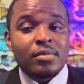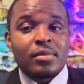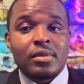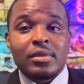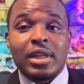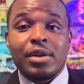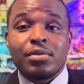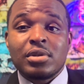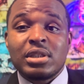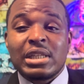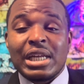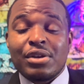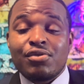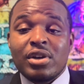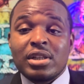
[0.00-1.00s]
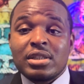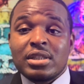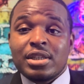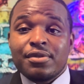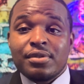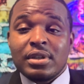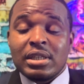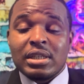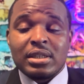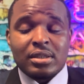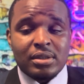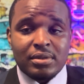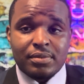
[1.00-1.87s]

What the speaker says: they will stay relatively